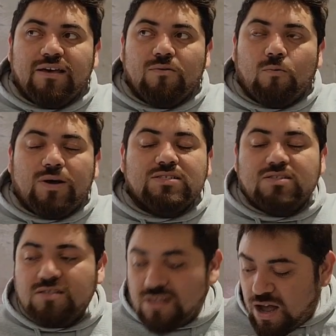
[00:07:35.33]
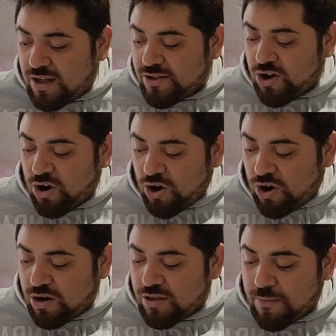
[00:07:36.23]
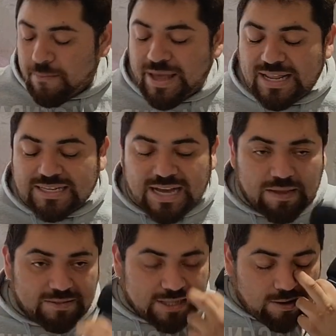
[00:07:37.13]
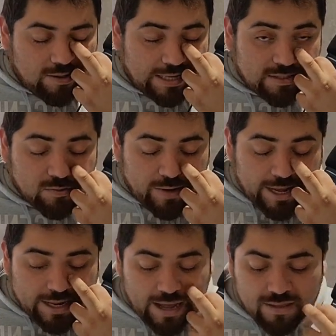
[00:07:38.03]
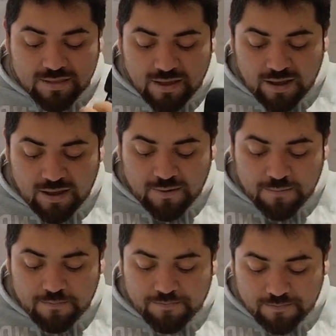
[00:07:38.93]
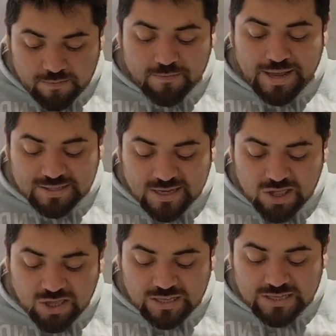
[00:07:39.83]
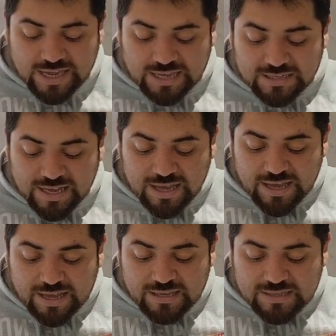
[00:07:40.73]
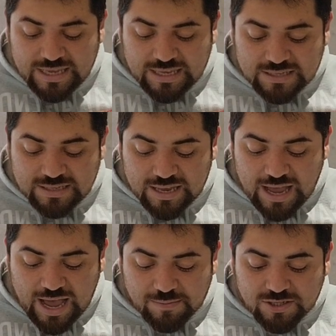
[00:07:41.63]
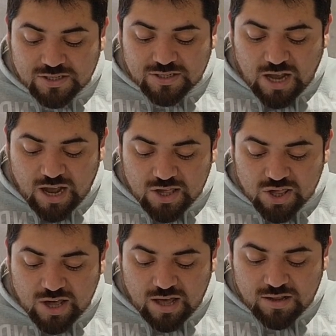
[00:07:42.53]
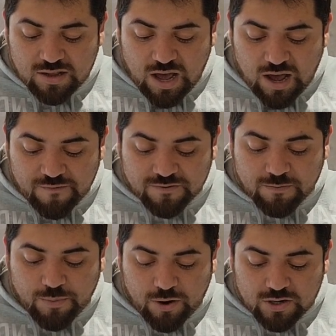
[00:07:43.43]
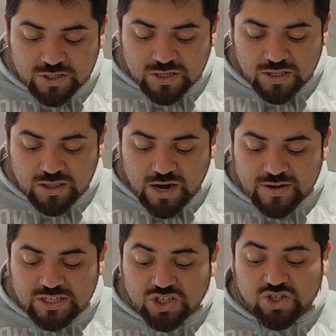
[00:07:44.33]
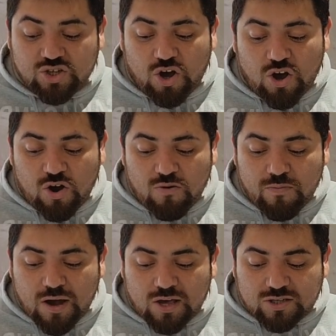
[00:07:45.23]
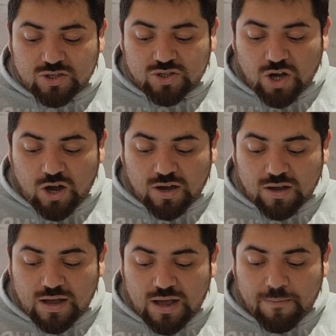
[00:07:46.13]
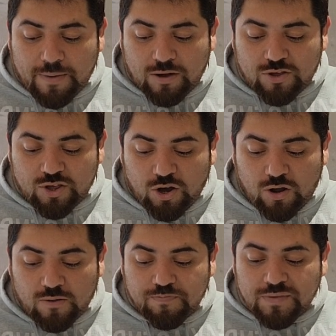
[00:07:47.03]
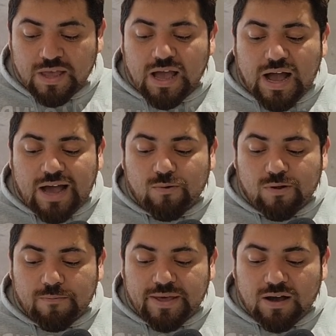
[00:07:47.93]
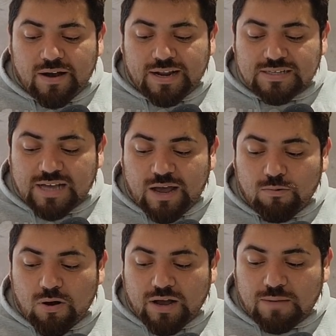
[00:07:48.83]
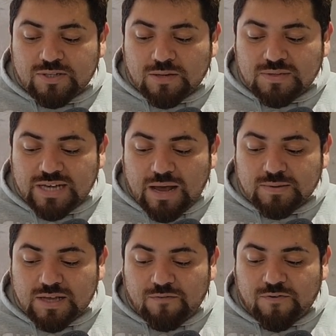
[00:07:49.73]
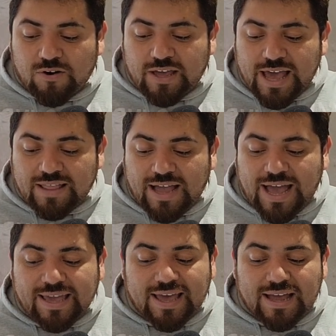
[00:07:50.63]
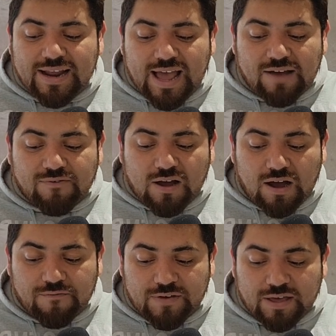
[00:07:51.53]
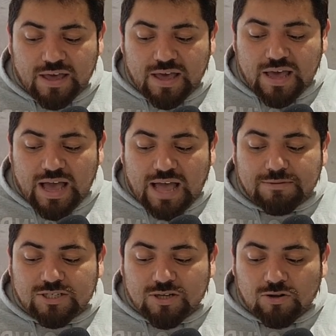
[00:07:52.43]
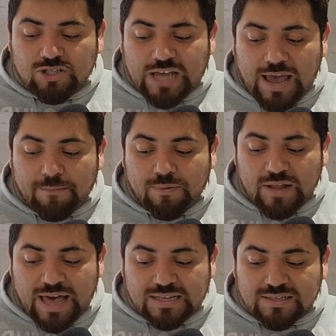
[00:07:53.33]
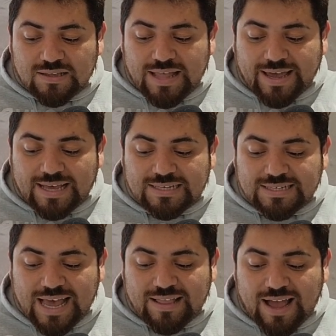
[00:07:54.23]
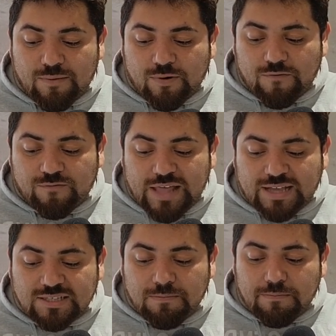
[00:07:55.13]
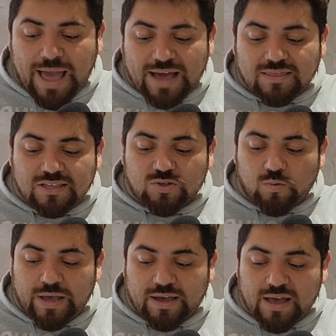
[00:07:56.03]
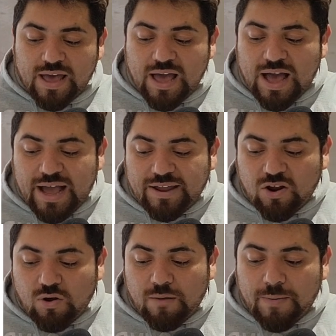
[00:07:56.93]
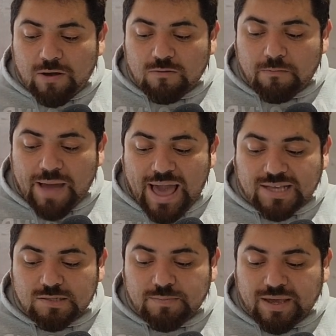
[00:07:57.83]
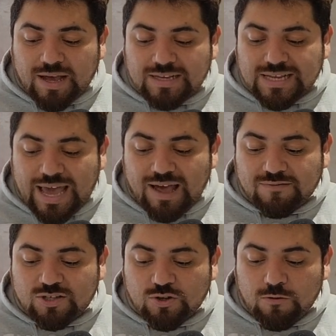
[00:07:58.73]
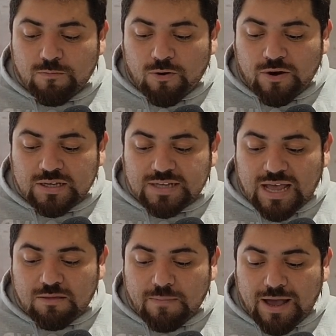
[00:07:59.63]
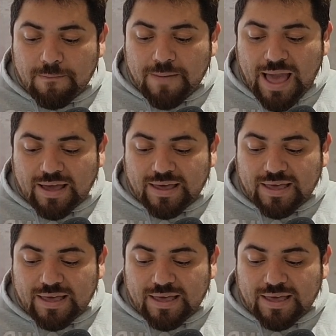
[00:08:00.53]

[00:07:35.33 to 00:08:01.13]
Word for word: was not heard many times. Now, let's read the message. It says, Since I'm such a loved person, there is so much to talk about, y'all. I will be honest, I woke up sometimes and forget I can have coffee. I'm so damn blessed. Like I said, I'm reflecting back this week. I know about backs because I have two boys and my back